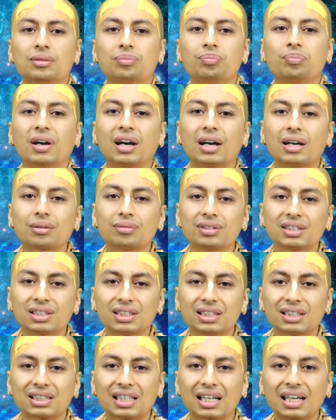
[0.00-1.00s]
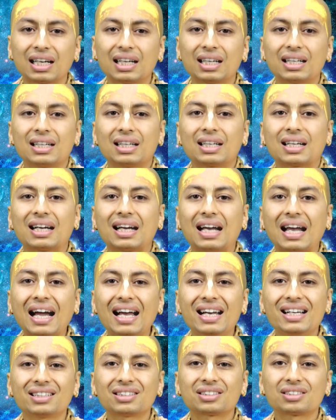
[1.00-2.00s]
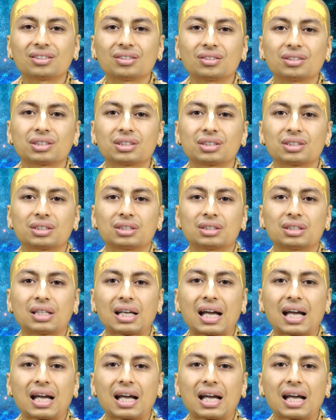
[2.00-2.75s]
Bhagavad Gita guides us